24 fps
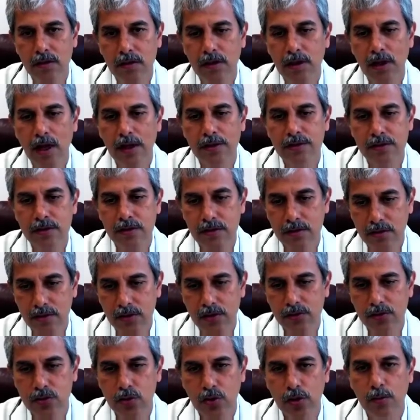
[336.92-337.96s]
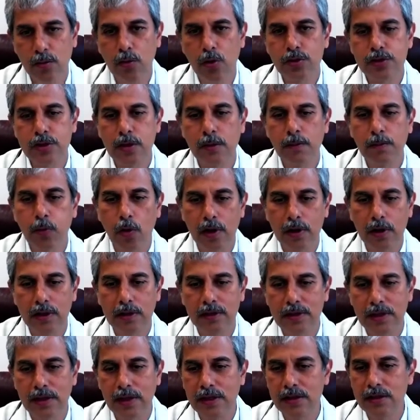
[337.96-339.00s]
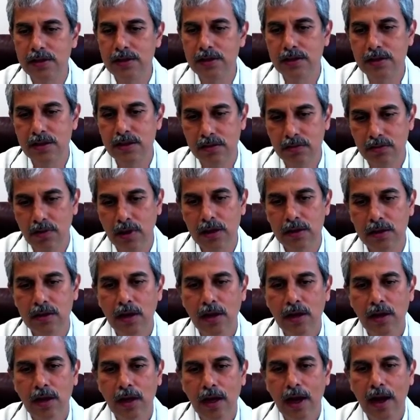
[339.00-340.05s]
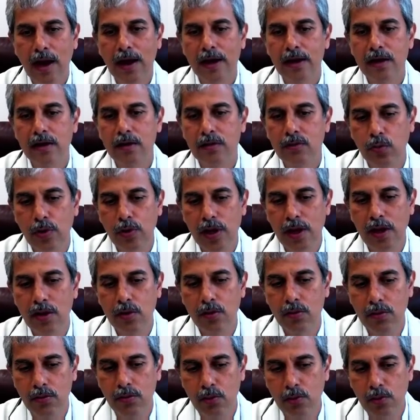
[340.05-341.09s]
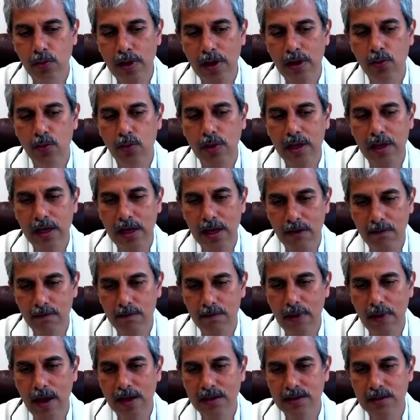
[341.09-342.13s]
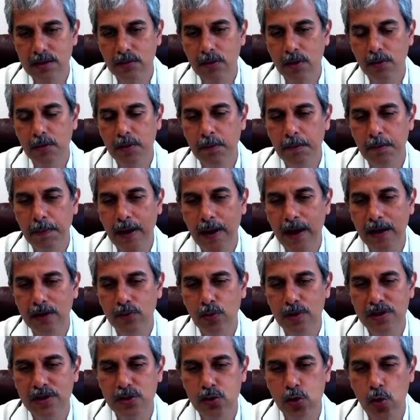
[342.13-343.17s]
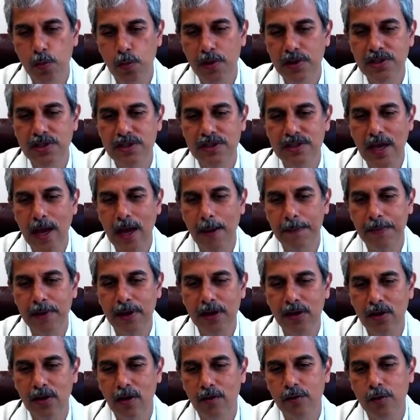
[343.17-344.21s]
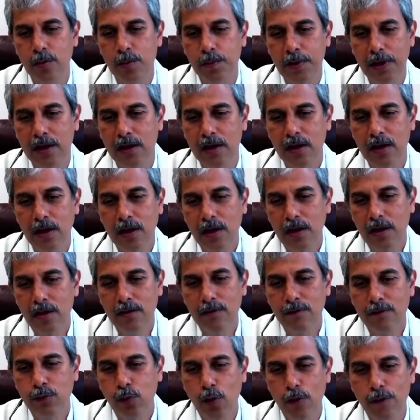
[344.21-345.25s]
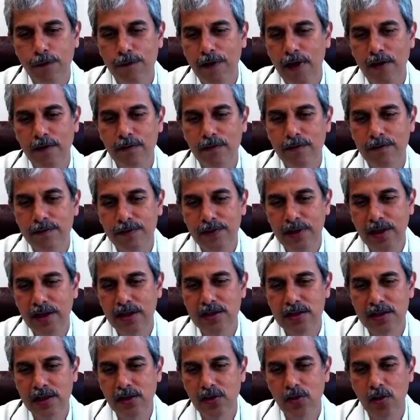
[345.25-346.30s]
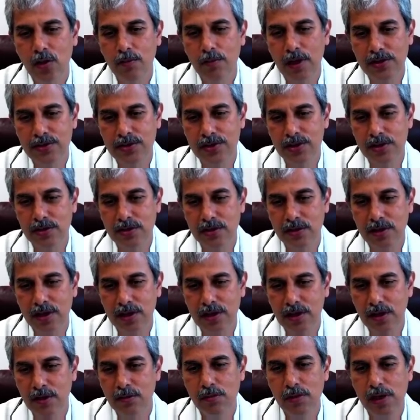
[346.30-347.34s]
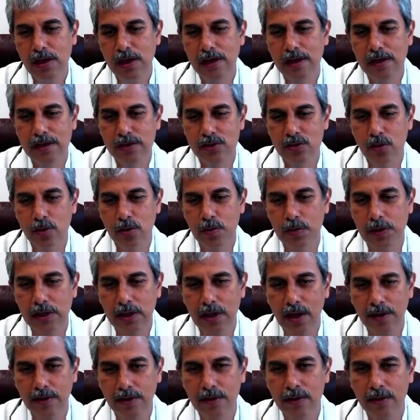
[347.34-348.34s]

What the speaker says: Yeah. So the most important things, right? And where we can have maximum impact. When so much is happening, you have to pick 4 or 5 things in your message that immediately should be done.